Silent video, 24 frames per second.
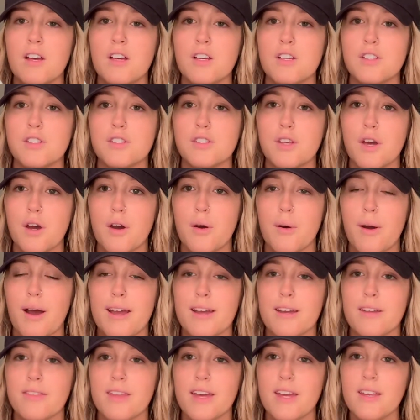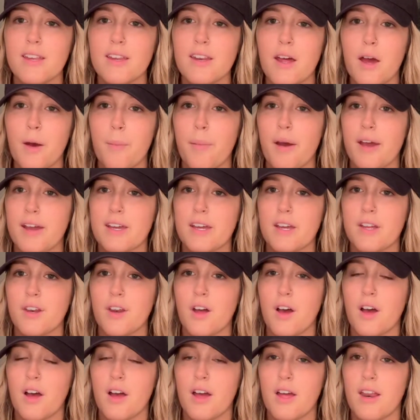So I can light it up, I
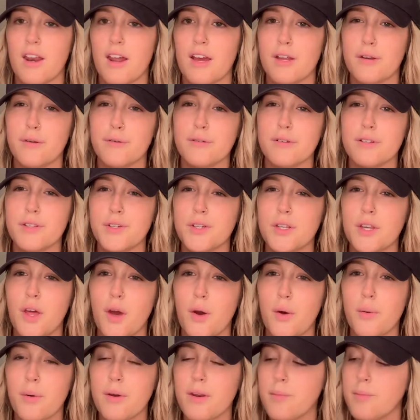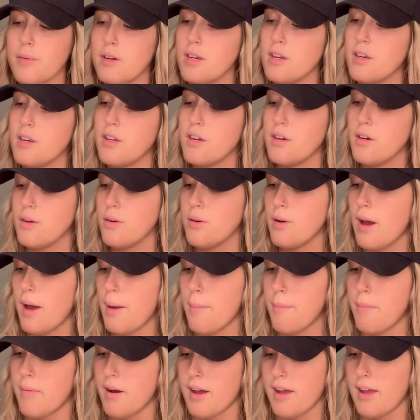cannot. I don't really know what I'm gonna do. I
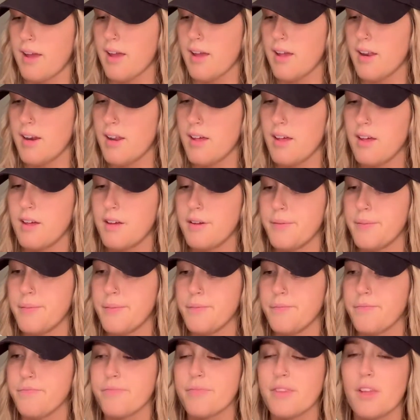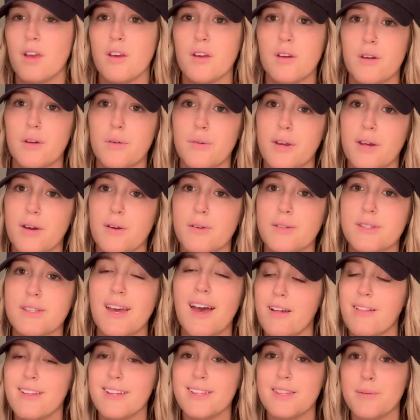might. Who knows?
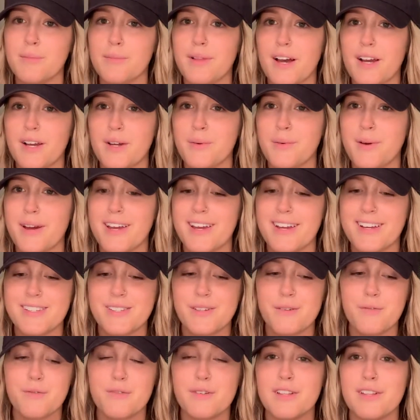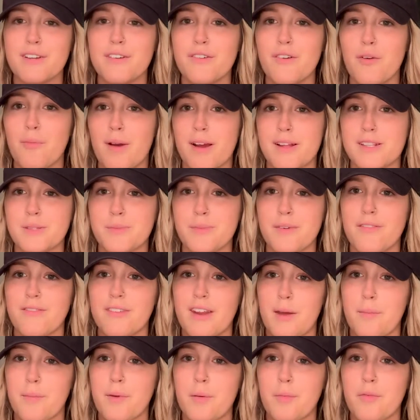I like the black and white because it really reminds me of
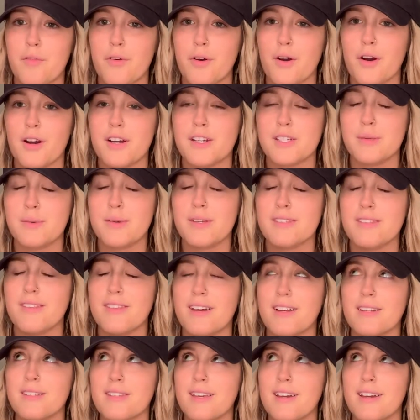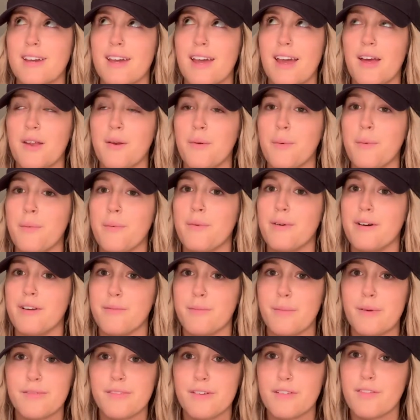Nightmare Before Christmas, and that's, again, one of
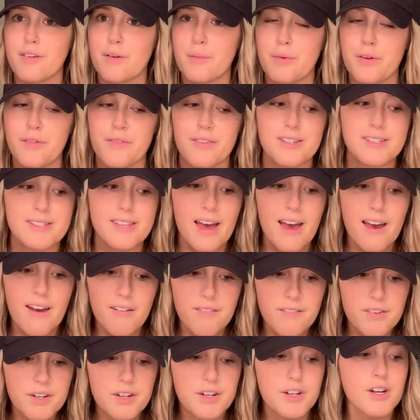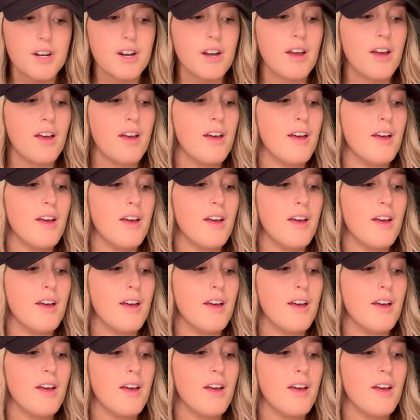my favorite movies ever.